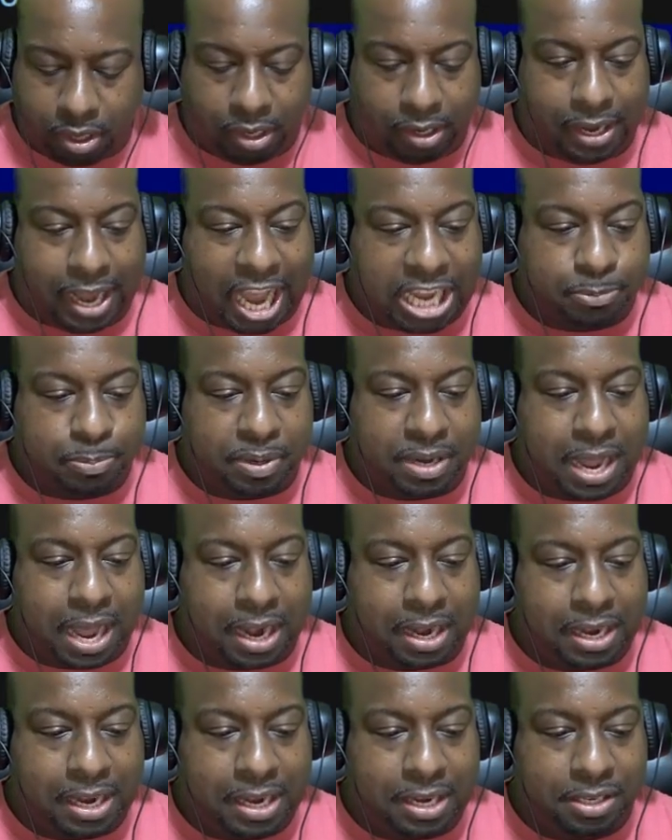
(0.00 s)
Last but not
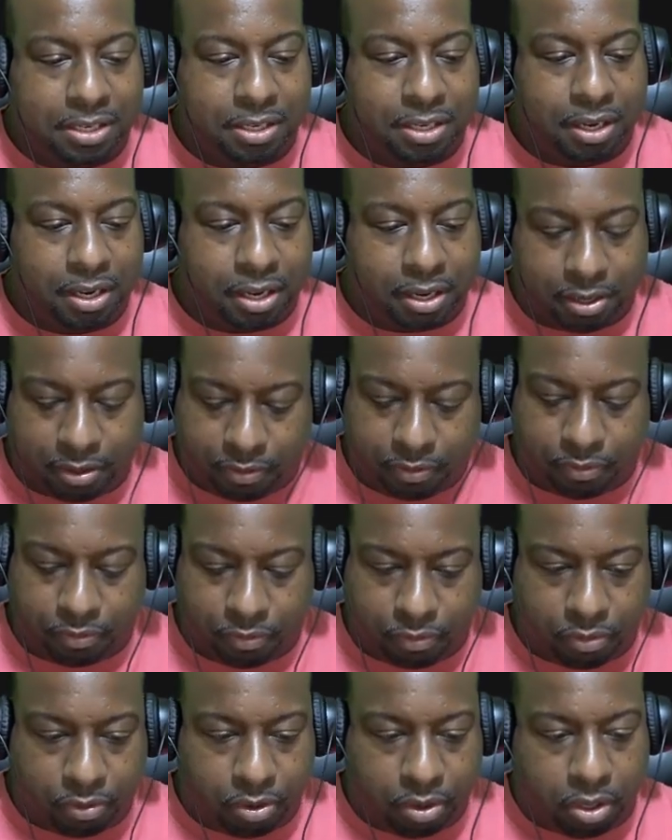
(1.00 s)
least,
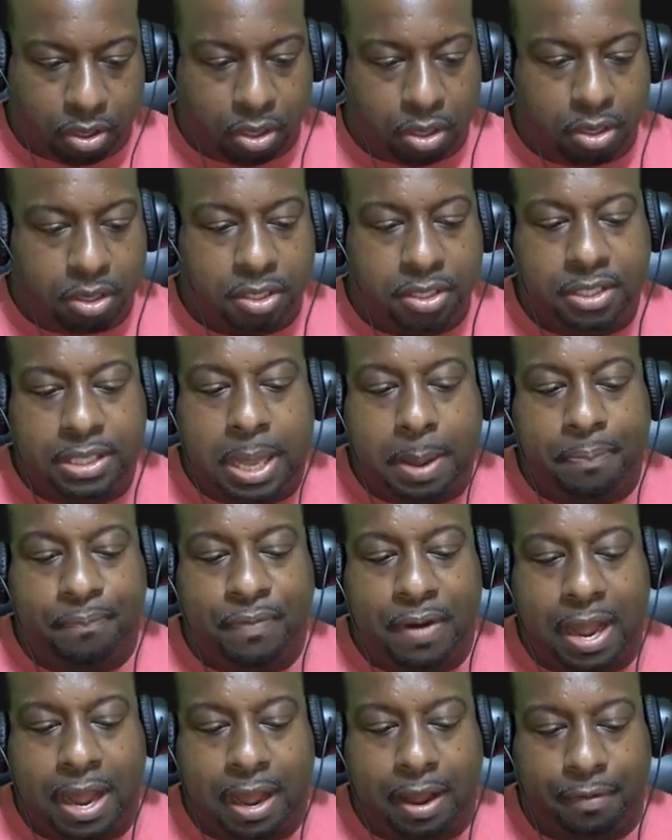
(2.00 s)
step
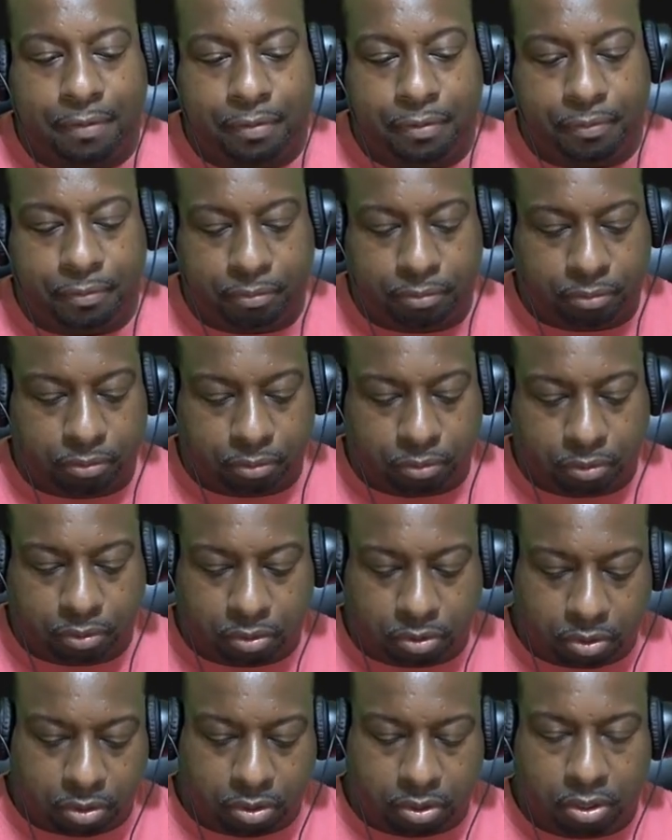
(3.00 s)
5.
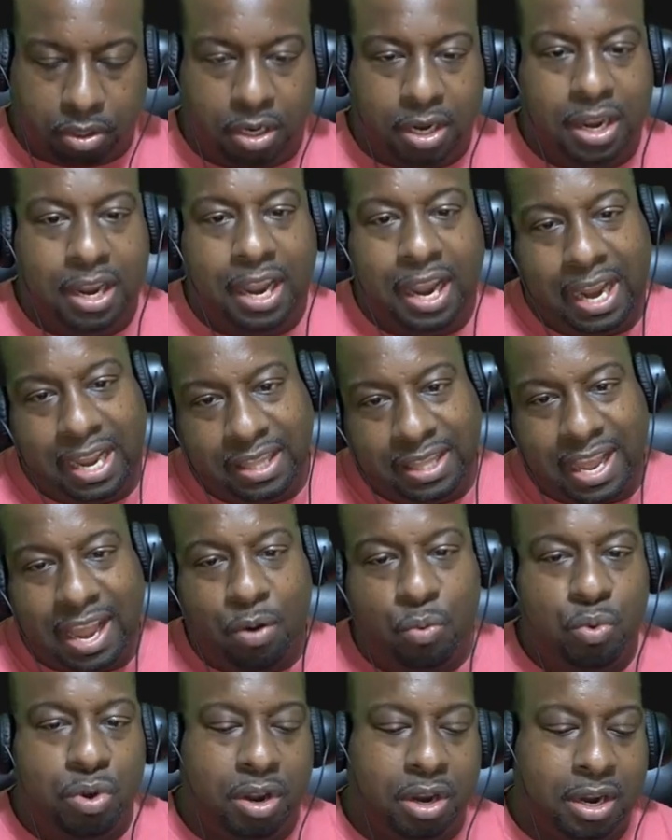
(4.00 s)
And
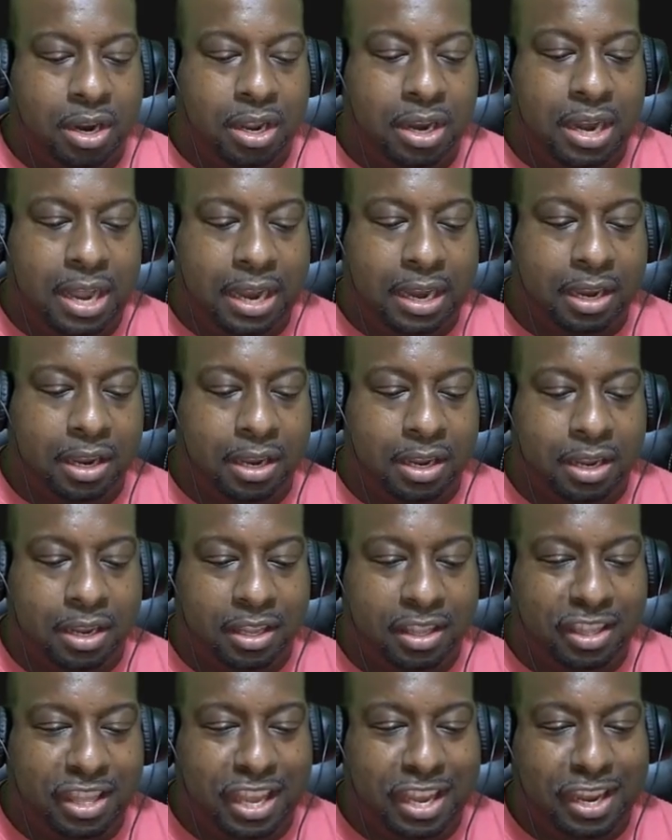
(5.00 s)
that will click
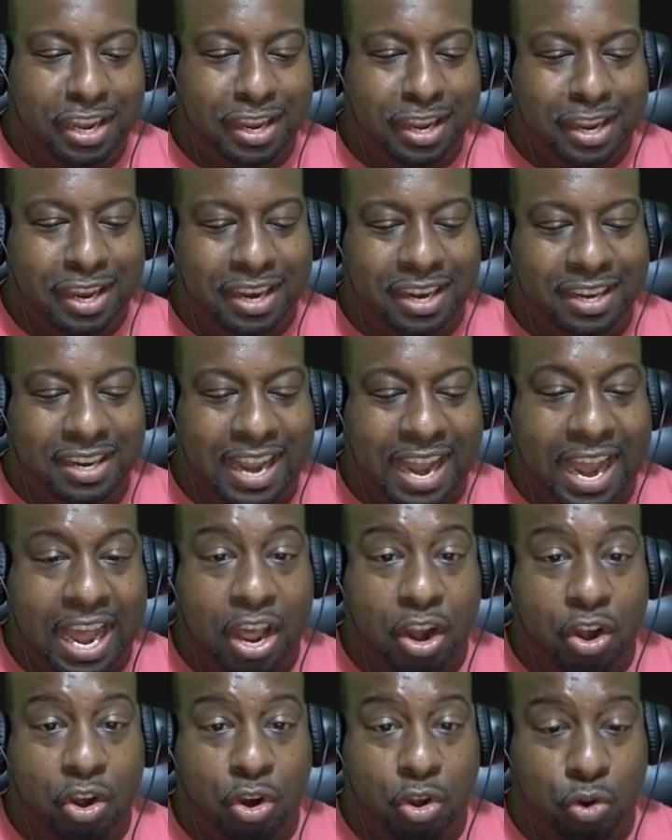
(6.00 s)
the
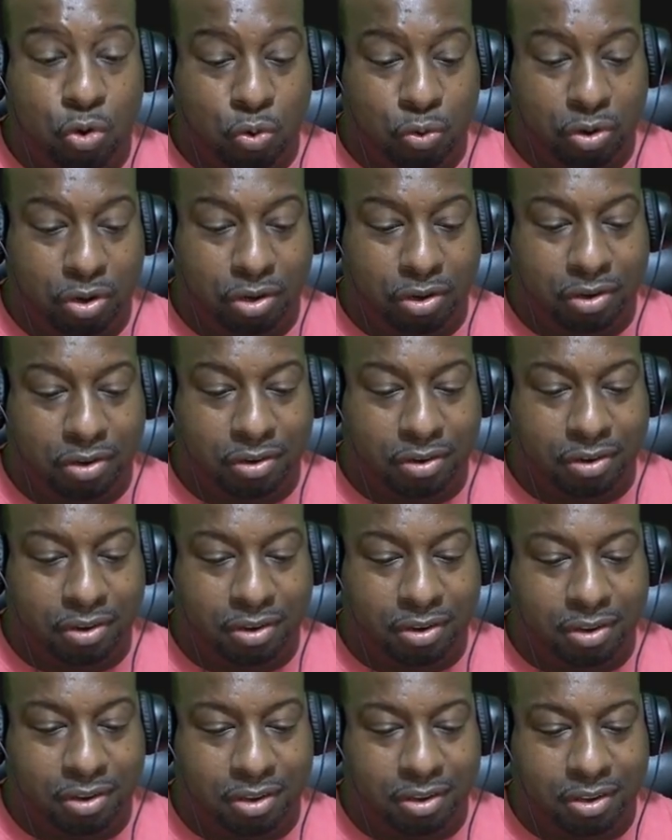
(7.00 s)
download
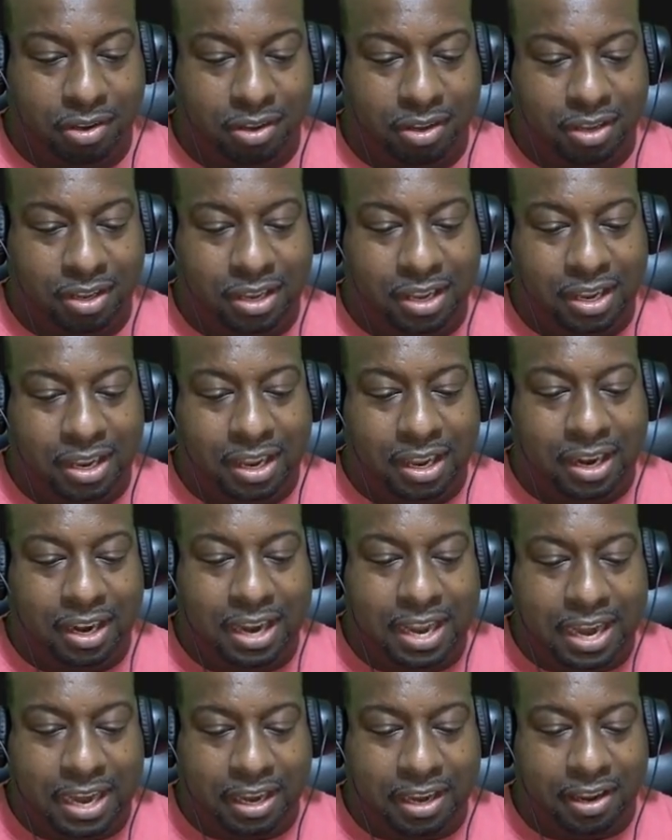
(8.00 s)

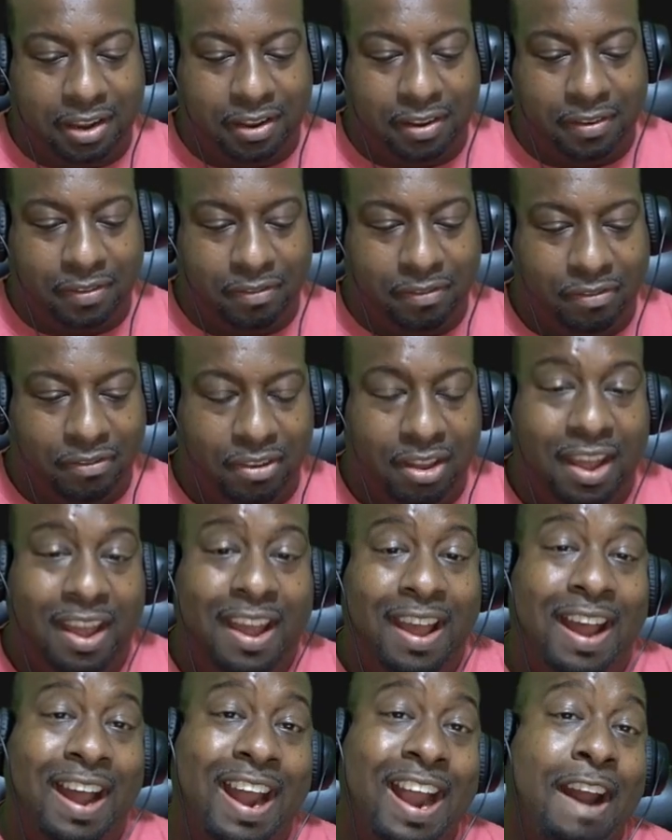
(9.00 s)
link.
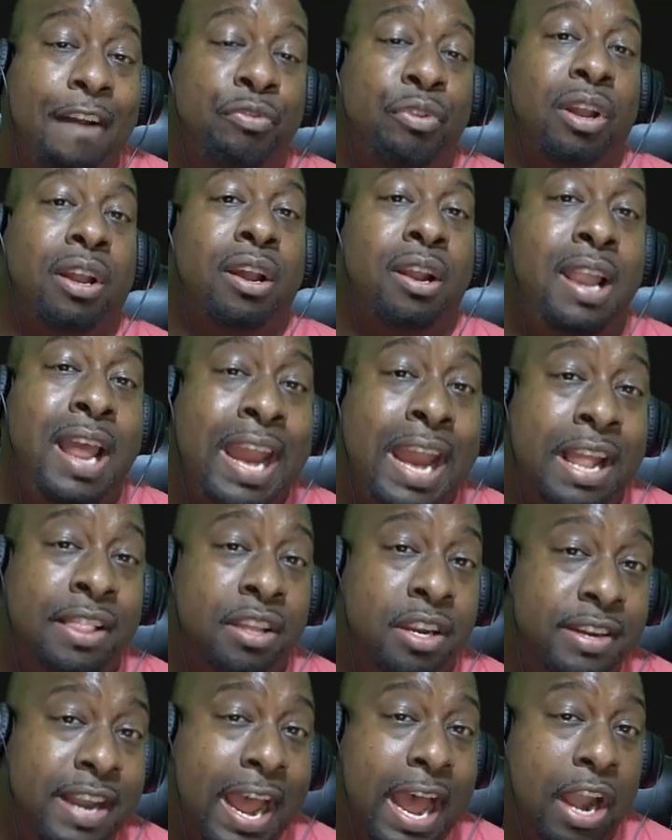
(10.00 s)
After clicking the
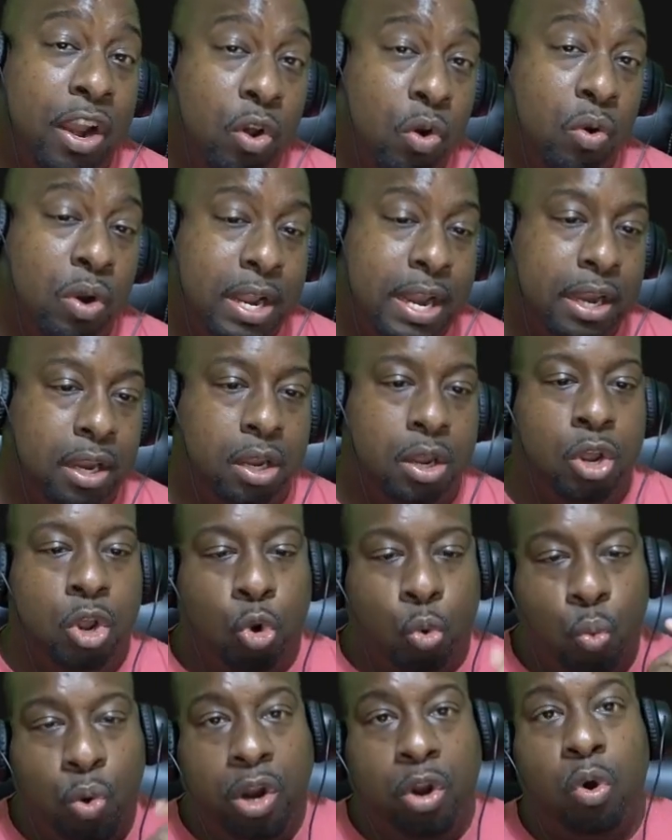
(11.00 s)
download link,
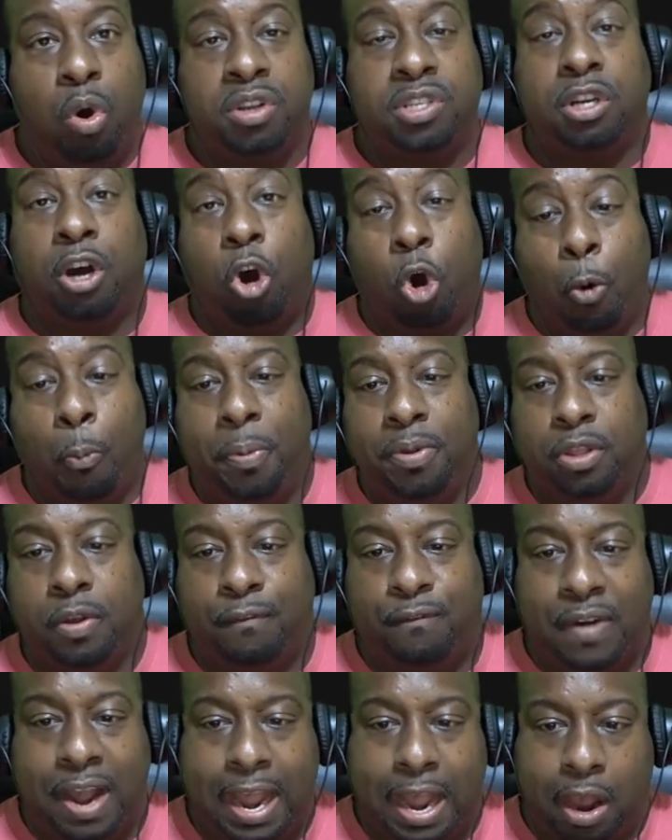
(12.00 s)
we're going to open the
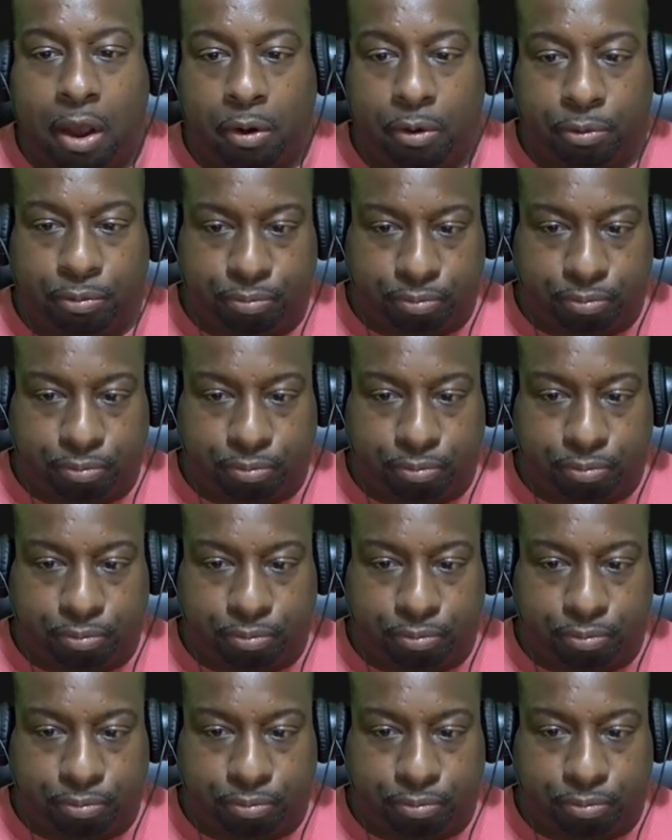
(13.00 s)
file.